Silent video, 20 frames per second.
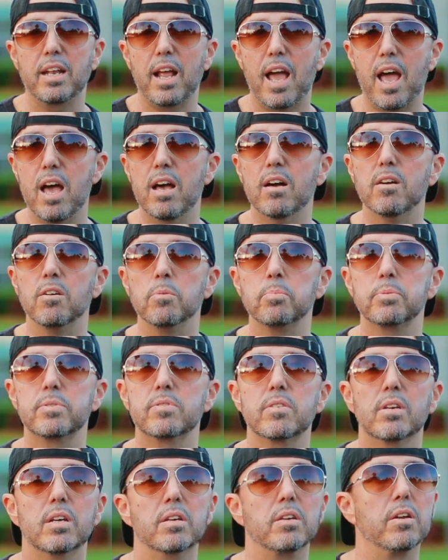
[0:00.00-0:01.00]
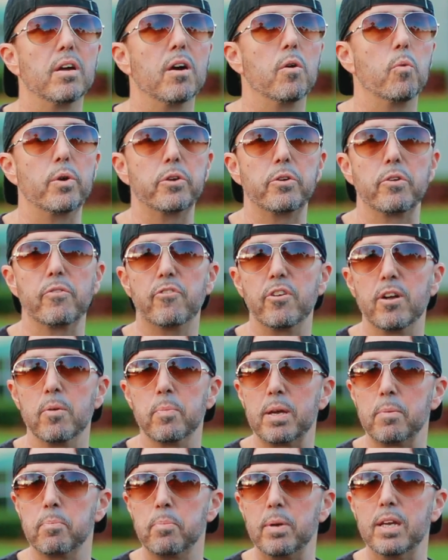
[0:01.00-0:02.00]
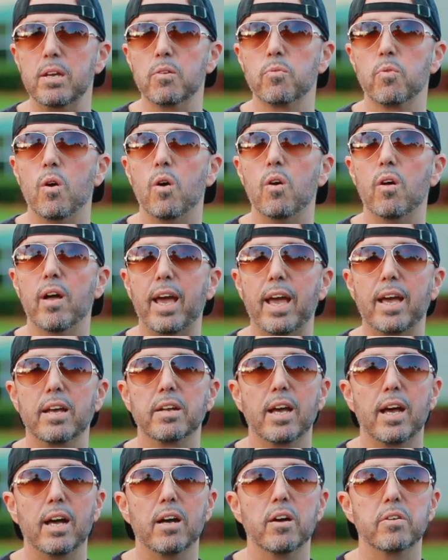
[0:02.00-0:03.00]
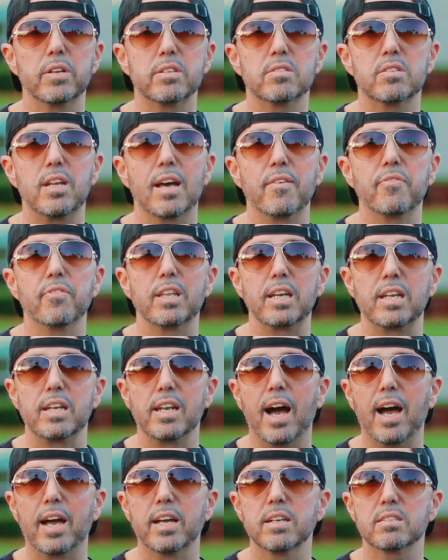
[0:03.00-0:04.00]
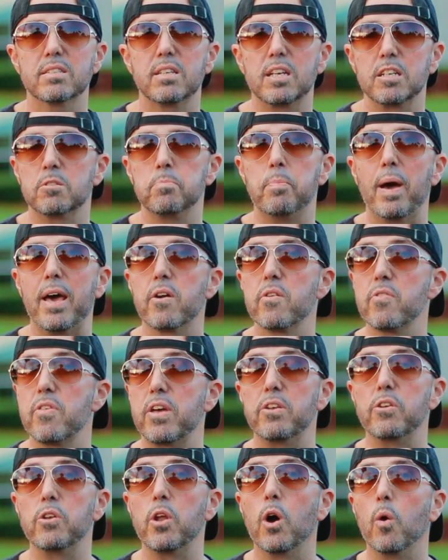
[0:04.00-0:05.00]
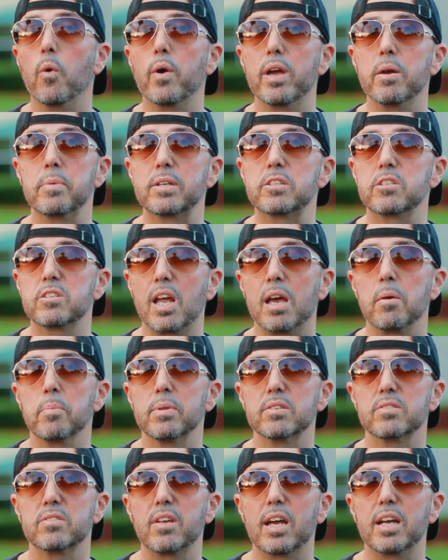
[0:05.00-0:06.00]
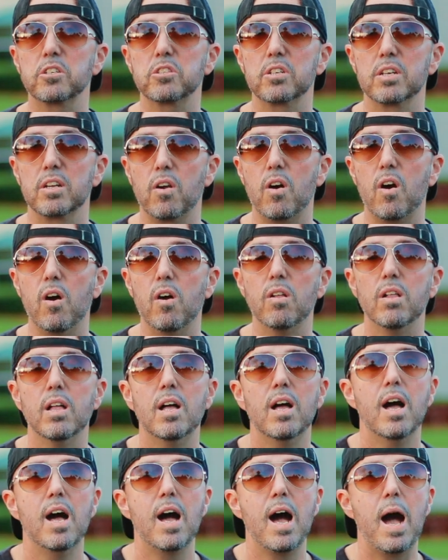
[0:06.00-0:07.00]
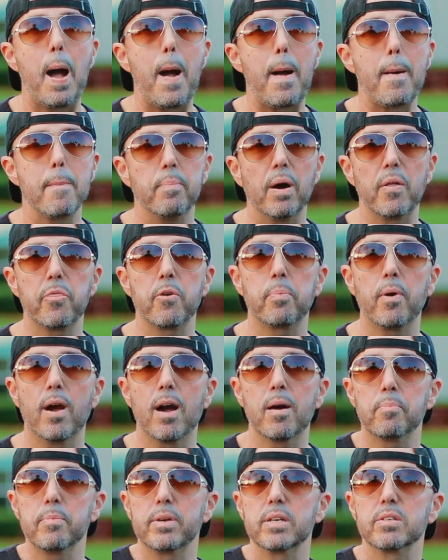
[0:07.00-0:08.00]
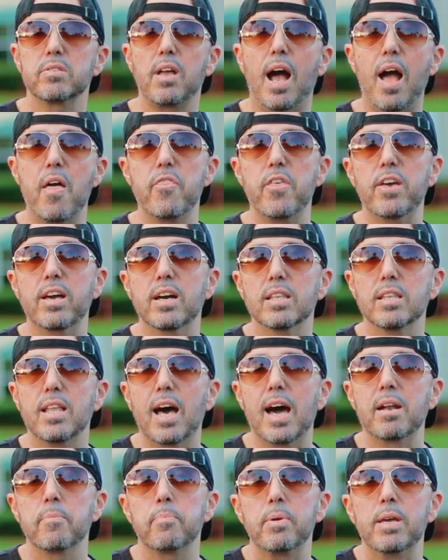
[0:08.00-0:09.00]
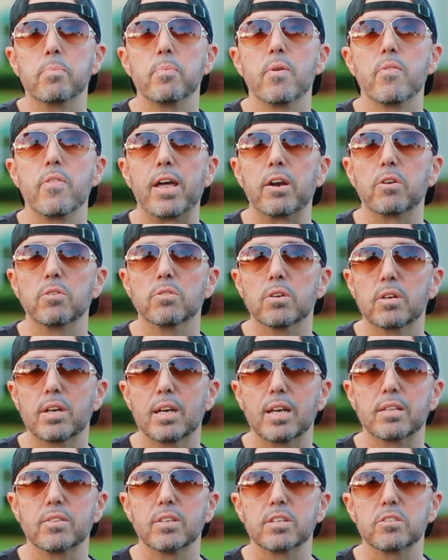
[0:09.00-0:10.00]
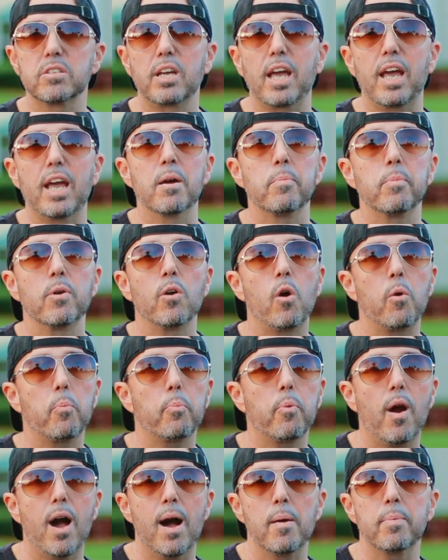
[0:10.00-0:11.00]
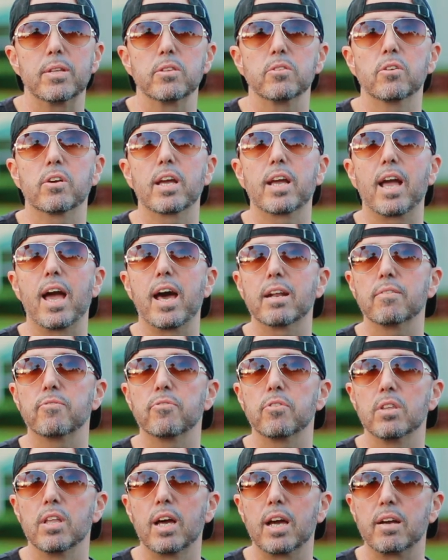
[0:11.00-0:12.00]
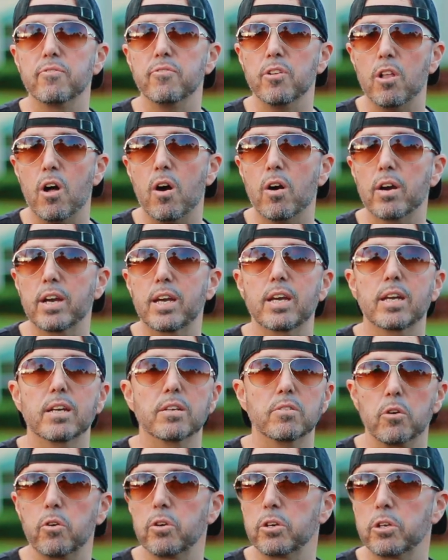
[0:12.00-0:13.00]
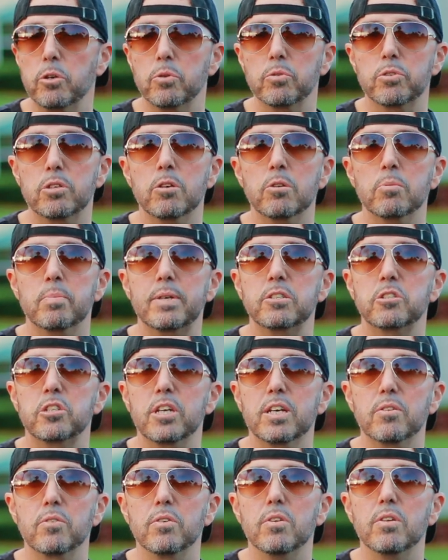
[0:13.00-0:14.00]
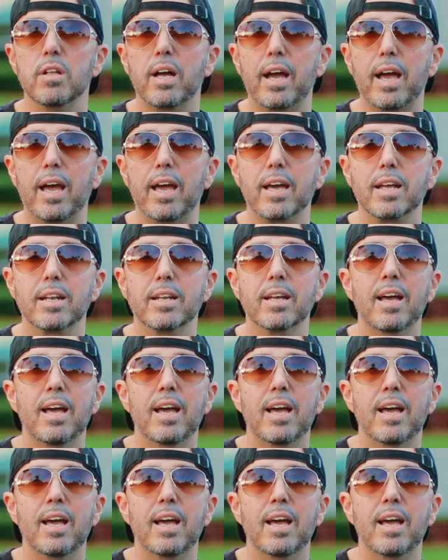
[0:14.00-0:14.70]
helps, you know, when you're filming B-roll handheld, it's definitely nice. It's better than no image stabilization at all. But the problem is, I think a lot of people that are looking at this camera are probably looking at it for like vlogging or YouTube in general, and